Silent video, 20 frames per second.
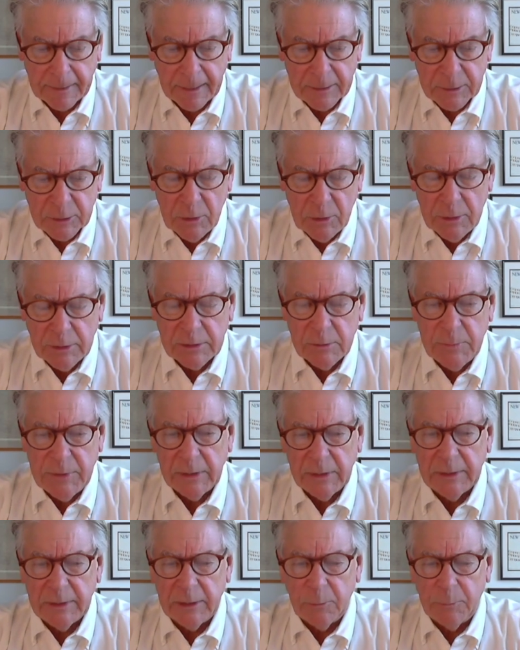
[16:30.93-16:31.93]
Talk to me
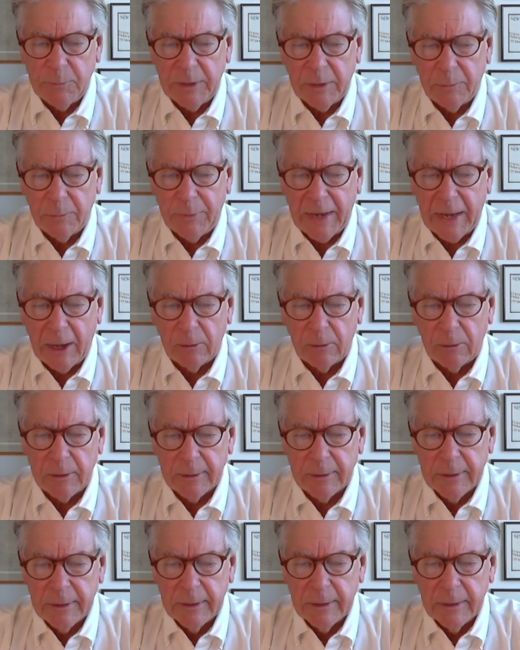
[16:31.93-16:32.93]
a little bit about
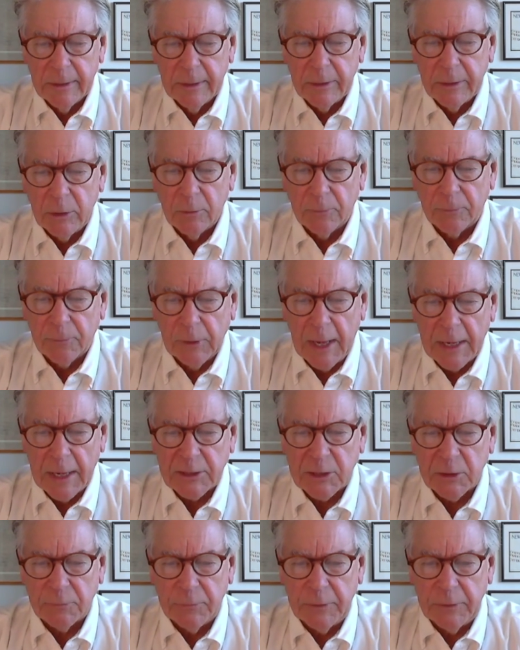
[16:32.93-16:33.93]
your
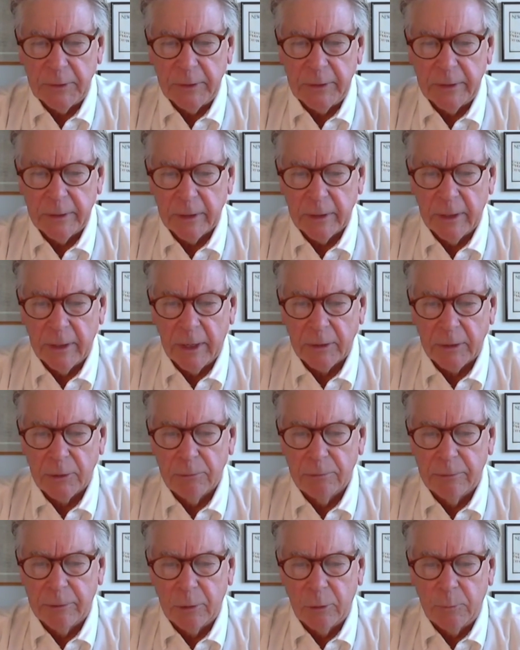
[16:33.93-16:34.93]
philosophy on
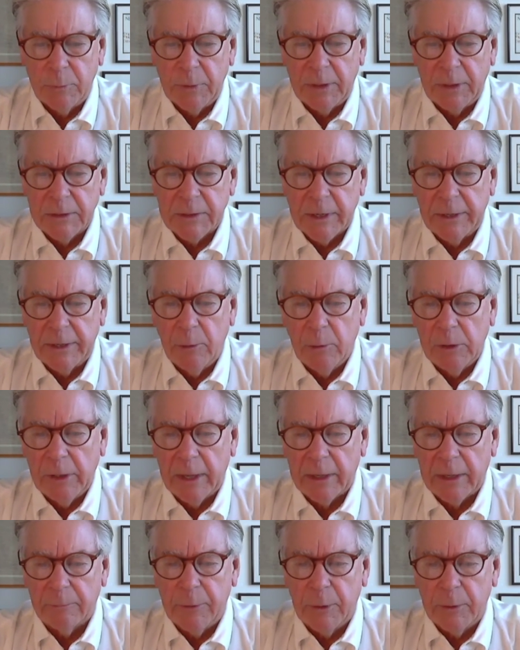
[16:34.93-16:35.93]
crew, because I know a
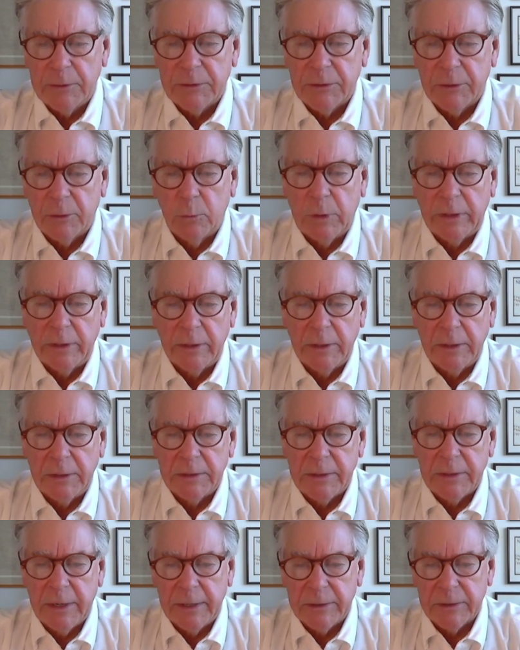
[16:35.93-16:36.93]
lot of boats that are winning these
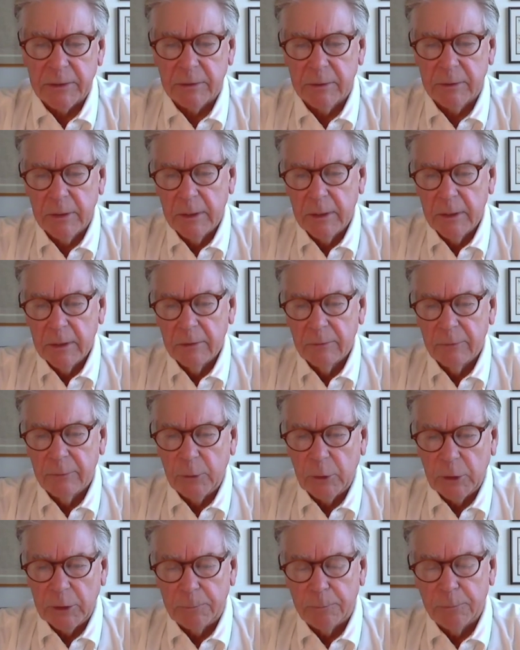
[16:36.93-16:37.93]
days are
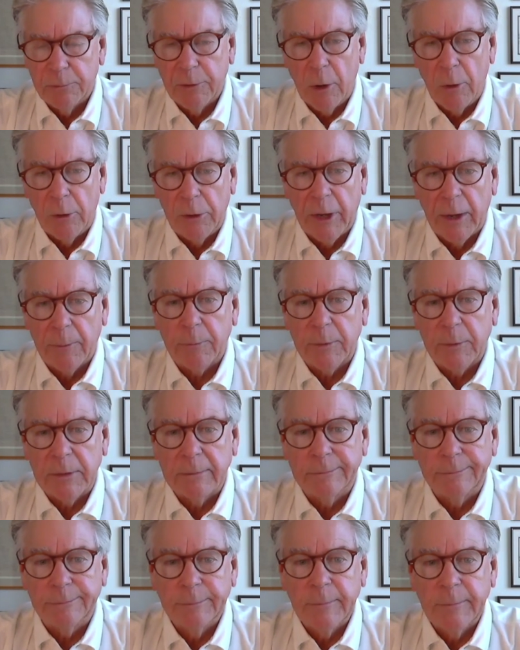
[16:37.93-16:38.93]
fully pro'd up, and
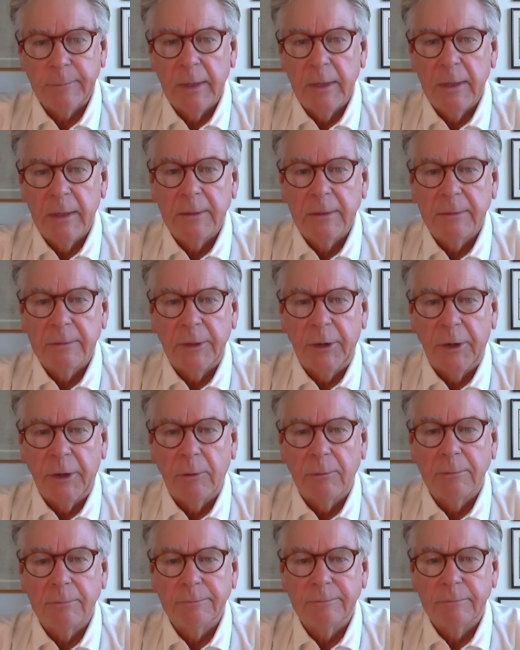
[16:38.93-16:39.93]

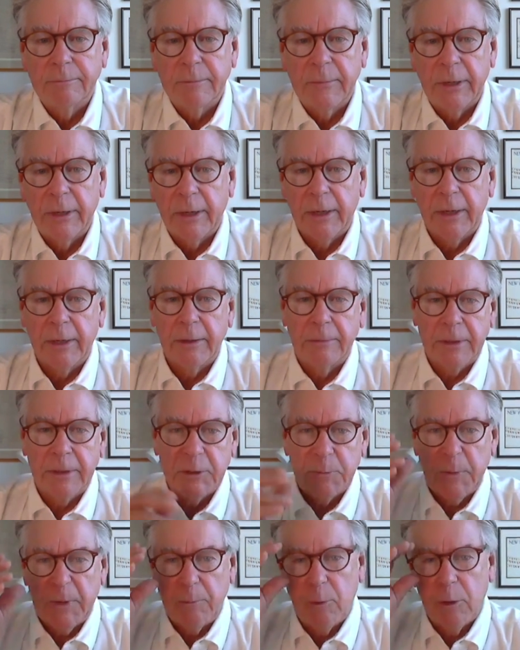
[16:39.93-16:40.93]
they
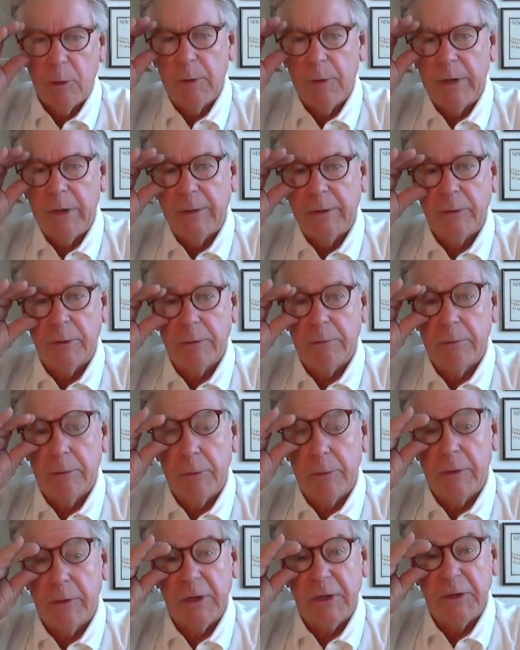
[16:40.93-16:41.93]
spend more money on their crew
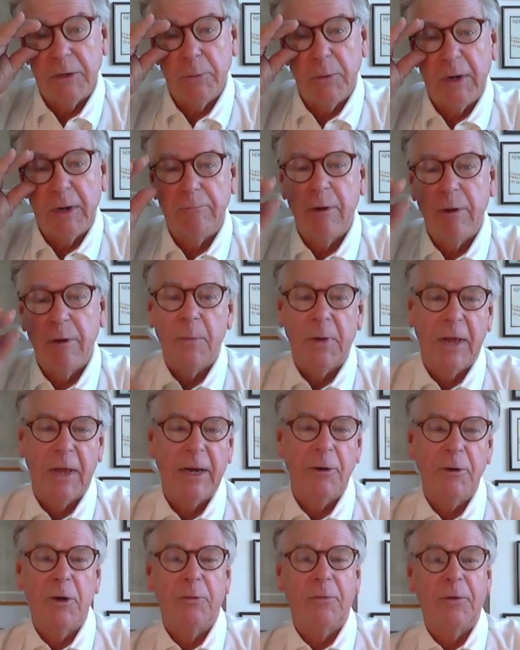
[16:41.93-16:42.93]
than they do on rum. And I
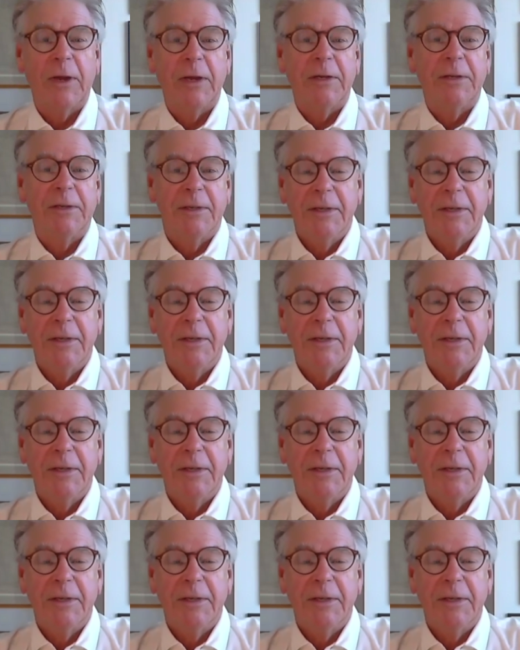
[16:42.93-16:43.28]
don't know if I